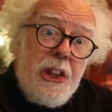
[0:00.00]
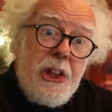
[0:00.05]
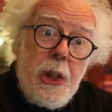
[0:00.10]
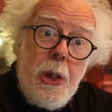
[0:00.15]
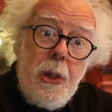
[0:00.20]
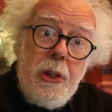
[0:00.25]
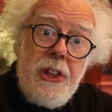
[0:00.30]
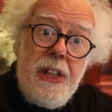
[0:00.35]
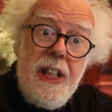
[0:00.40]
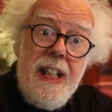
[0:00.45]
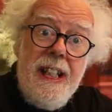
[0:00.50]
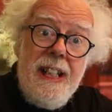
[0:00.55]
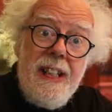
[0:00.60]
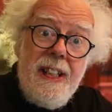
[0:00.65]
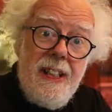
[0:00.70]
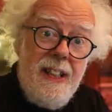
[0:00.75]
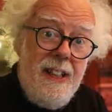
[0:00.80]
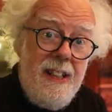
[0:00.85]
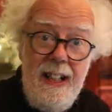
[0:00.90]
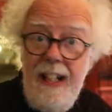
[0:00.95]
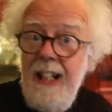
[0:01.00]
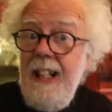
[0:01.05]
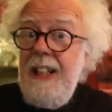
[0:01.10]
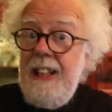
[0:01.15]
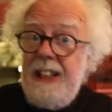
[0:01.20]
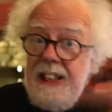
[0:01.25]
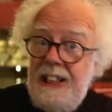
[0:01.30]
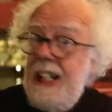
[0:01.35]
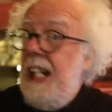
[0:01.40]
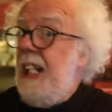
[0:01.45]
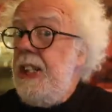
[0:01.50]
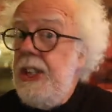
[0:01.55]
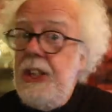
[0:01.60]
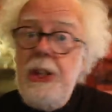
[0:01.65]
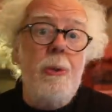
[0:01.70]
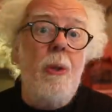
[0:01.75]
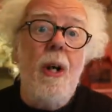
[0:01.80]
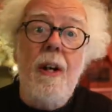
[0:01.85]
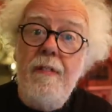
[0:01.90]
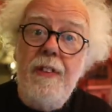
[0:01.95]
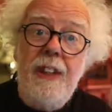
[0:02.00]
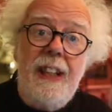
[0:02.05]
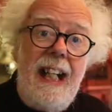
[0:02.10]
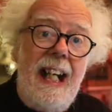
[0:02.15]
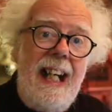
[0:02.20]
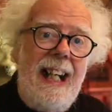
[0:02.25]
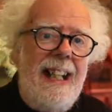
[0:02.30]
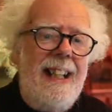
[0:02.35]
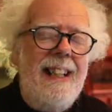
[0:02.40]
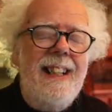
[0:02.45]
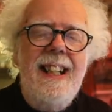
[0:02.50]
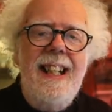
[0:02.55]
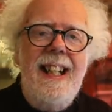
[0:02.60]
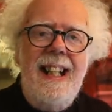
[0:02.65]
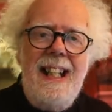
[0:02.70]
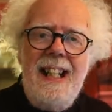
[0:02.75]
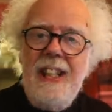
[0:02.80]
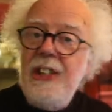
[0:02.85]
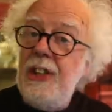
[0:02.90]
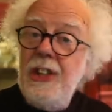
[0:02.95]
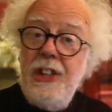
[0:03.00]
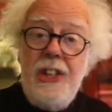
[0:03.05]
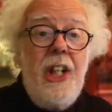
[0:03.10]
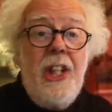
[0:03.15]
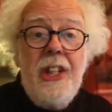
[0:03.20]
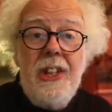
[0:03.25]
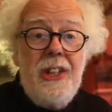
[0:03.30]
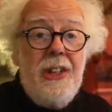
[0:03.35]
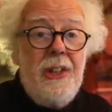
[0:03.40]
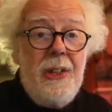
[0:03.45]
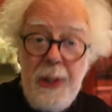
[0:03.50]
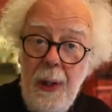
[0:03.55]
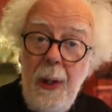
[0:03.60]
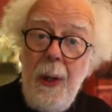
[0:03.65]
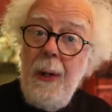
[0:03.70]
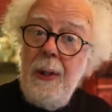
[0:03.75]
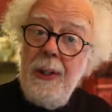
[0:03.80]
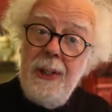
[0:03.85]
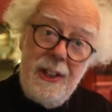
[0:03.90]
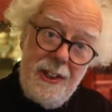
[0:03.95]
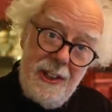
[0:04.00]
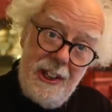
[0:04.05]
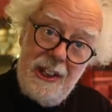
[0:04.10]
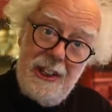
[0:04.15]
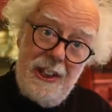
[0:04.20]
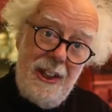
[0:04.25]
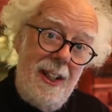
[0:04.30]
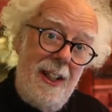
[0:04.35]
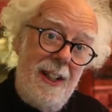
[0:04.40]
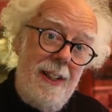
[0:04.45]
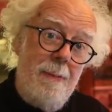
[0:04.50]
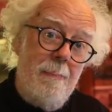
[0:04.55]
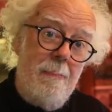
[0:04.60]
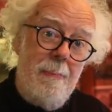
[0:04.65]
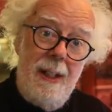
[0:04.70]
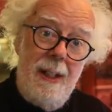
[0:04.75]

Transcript: got it, it sends you off again. It's just not designed